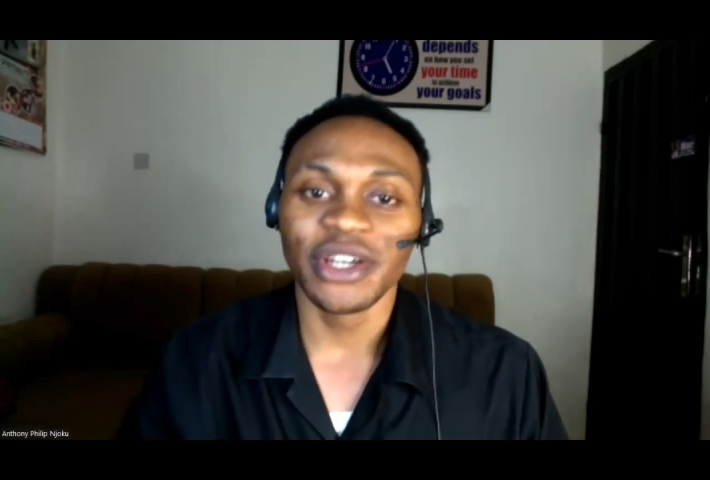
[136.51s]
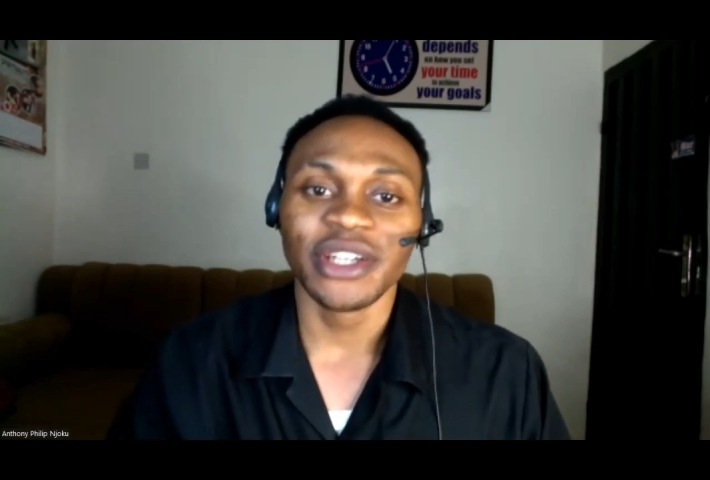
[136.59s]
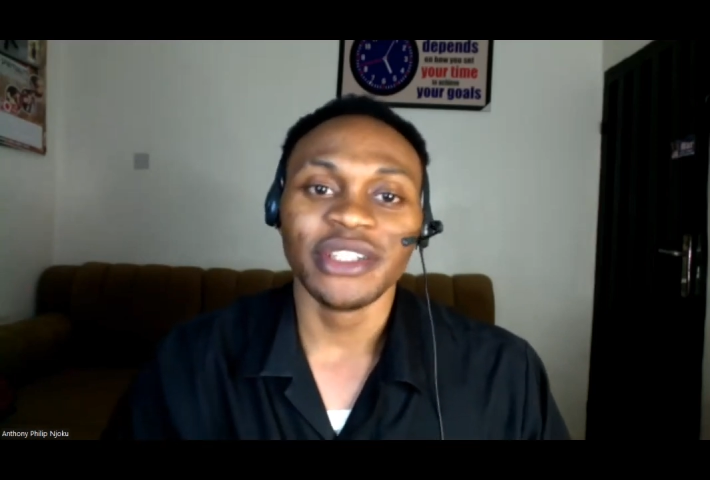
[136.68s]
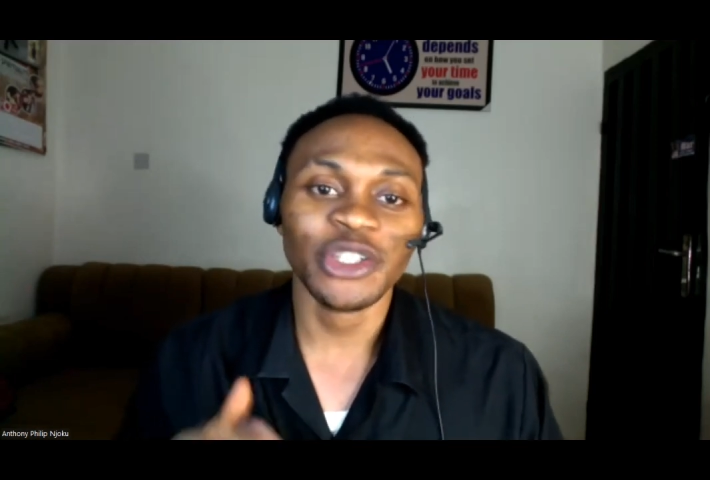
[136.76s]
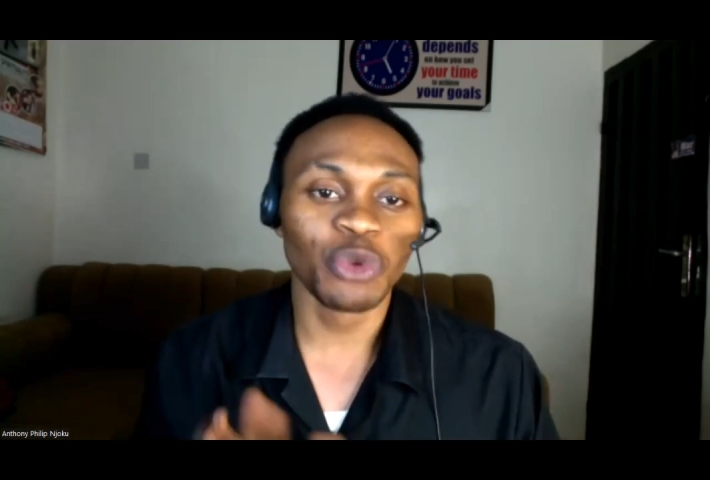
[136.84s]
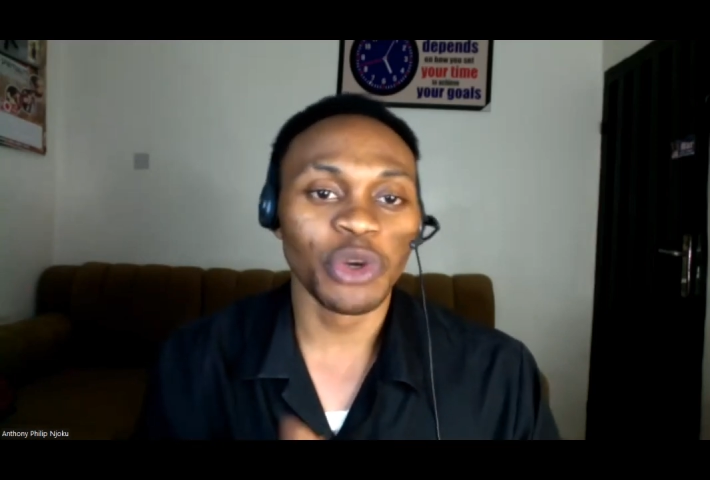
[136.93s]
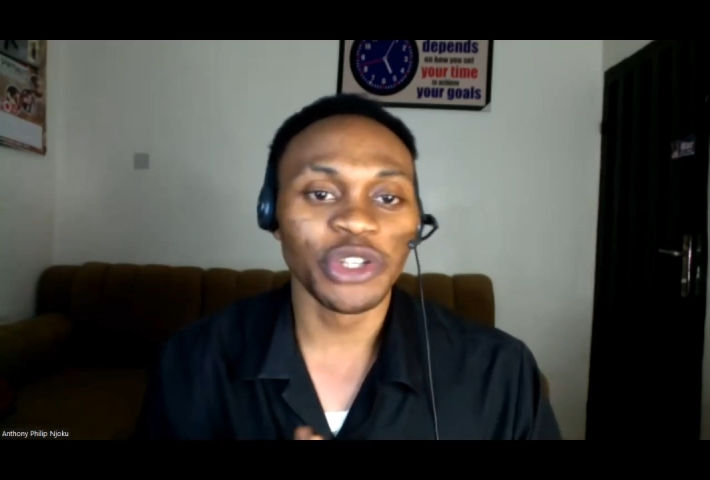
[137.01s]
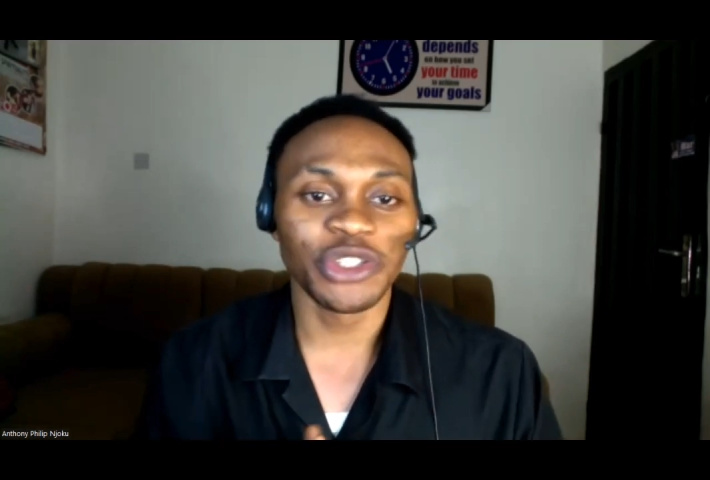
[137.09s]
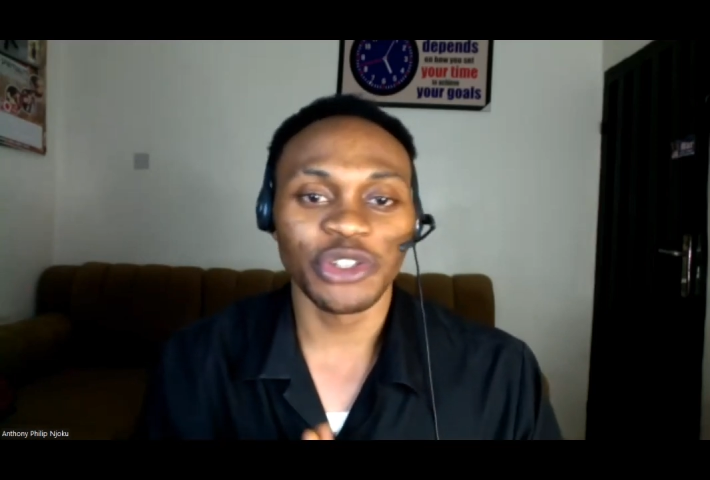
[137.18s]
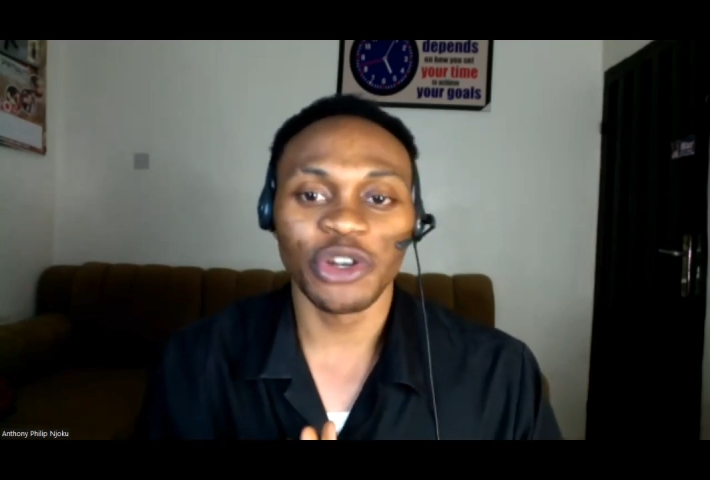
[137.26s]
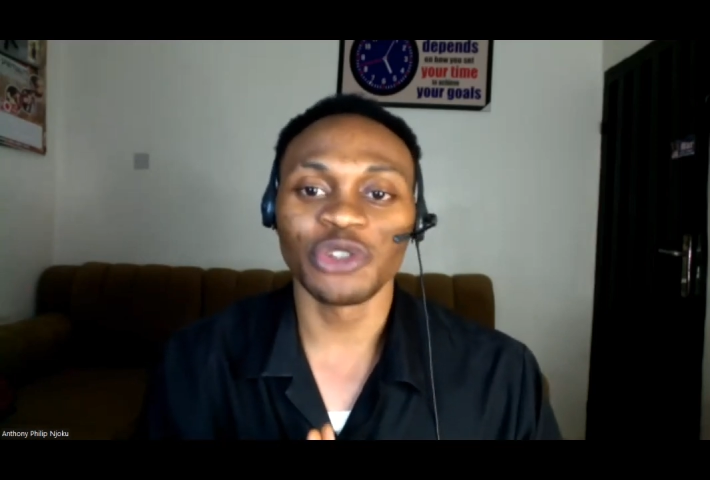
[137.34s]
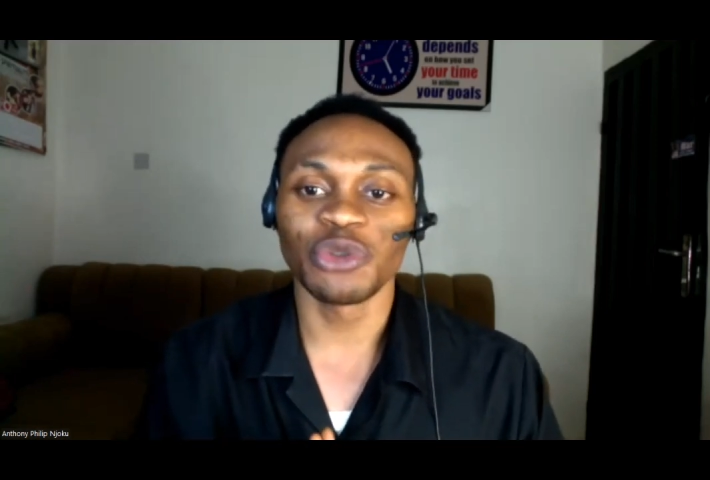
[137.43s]
These
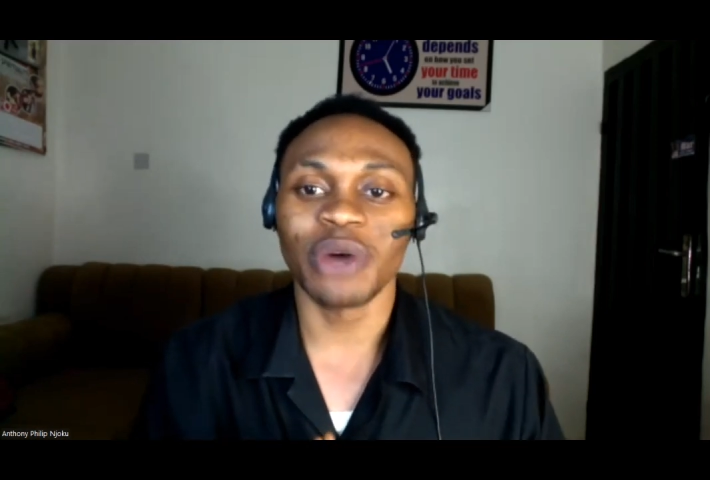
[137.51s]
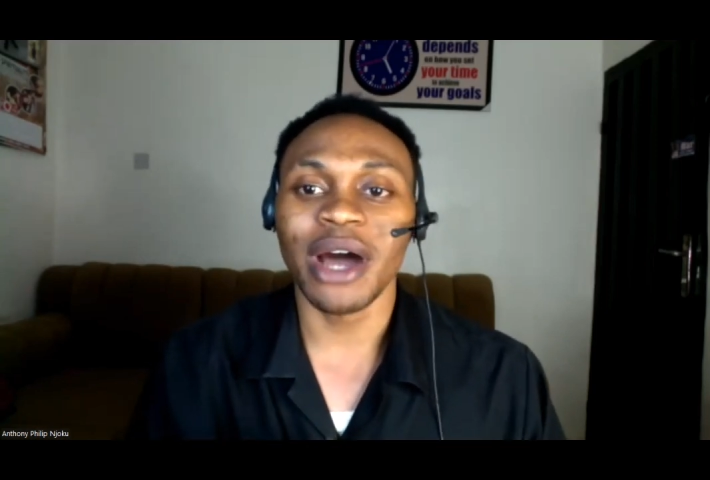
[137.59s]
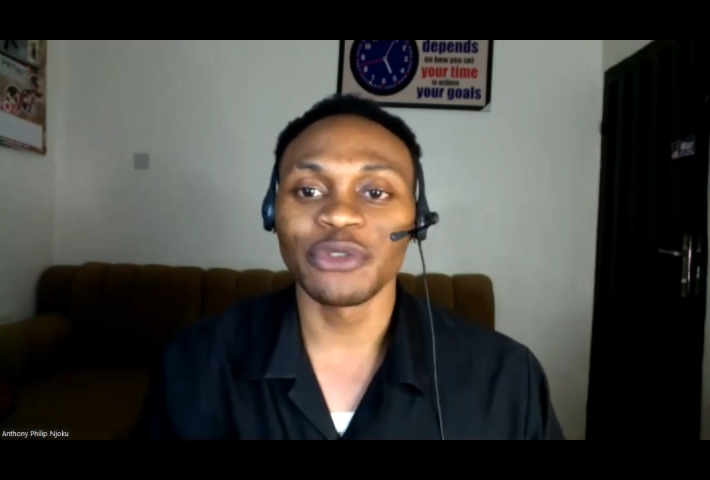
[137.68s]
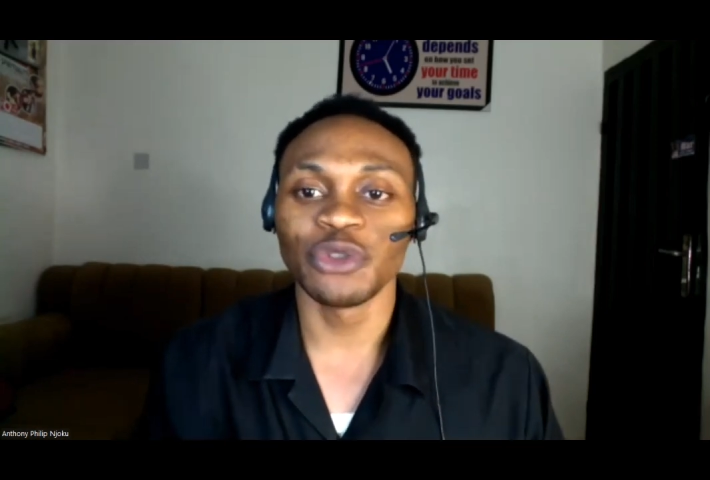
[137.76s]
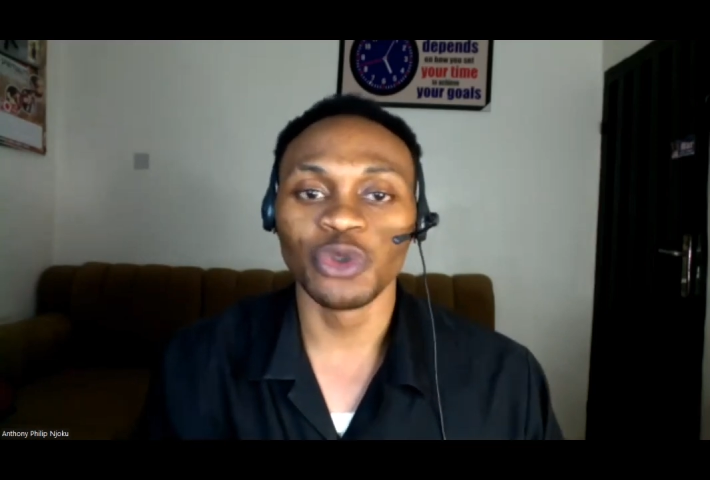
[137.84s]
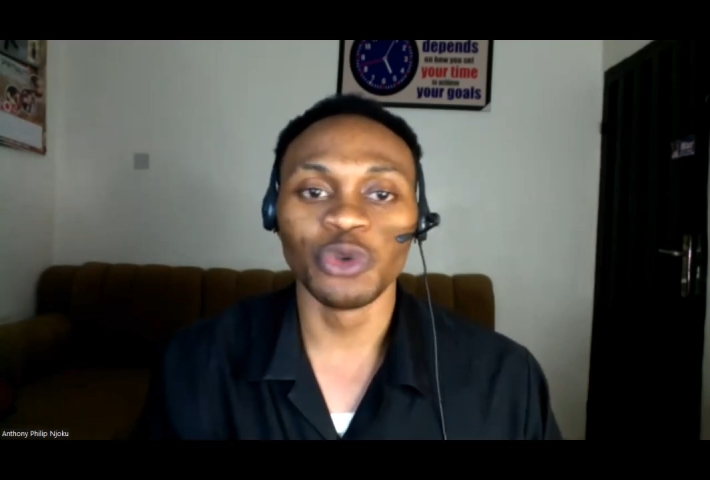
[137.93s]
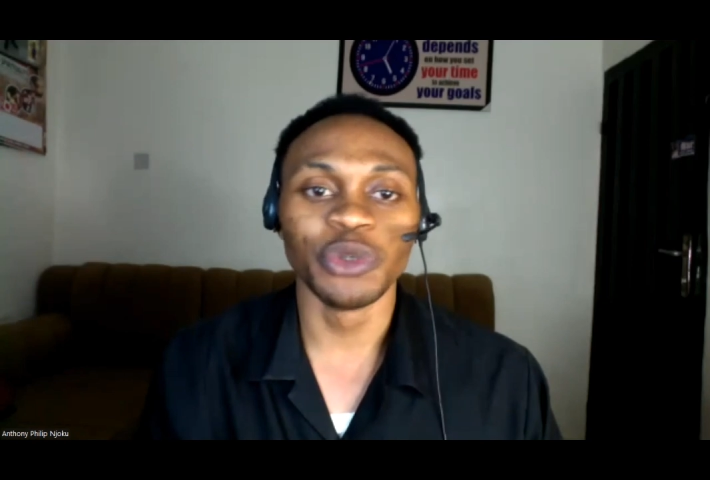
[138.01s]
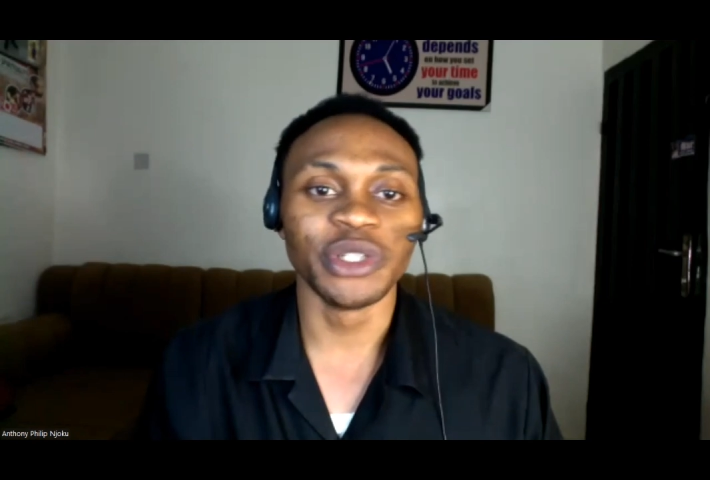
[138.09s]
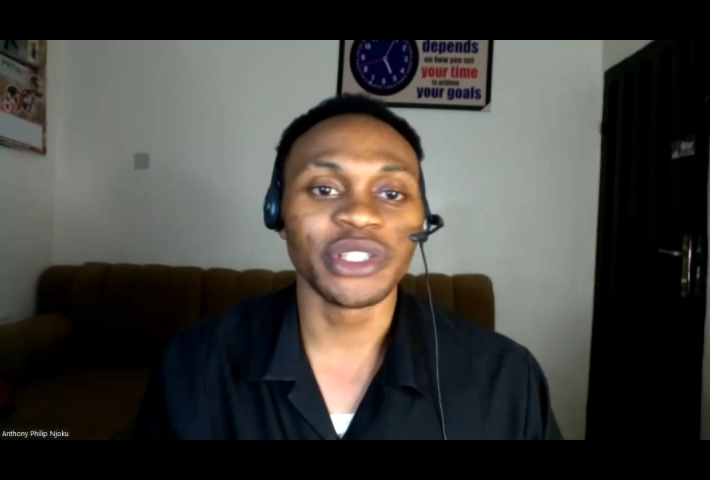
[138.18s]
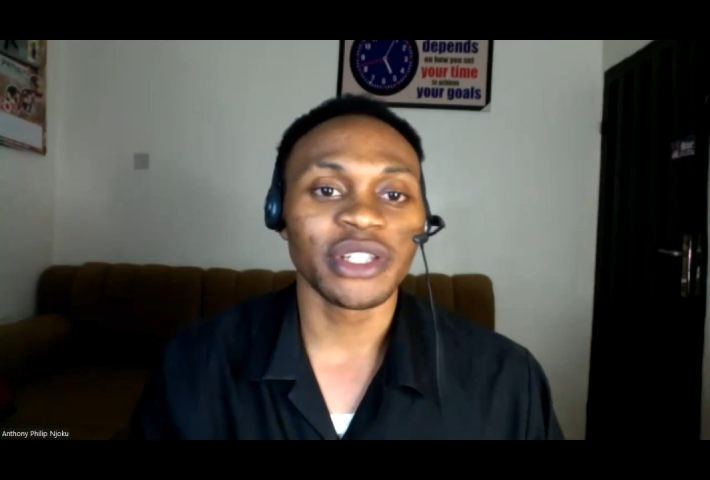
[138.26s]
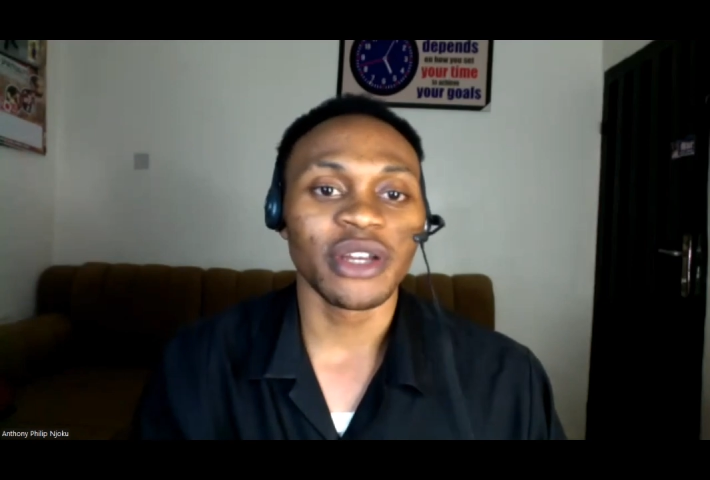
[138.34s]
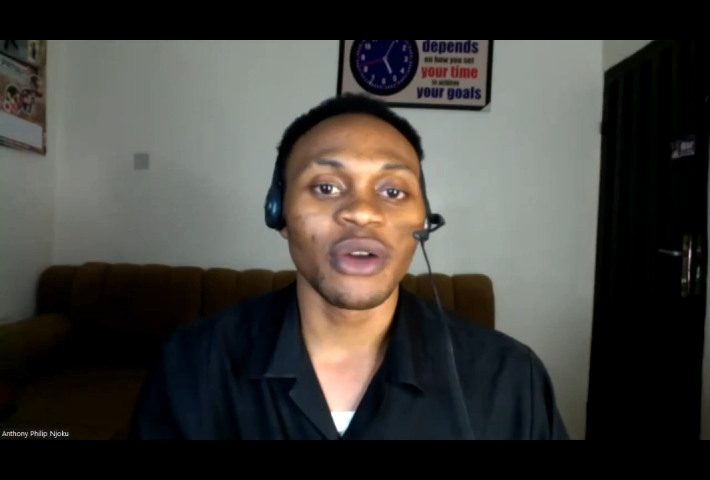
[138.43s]
questions will have to do with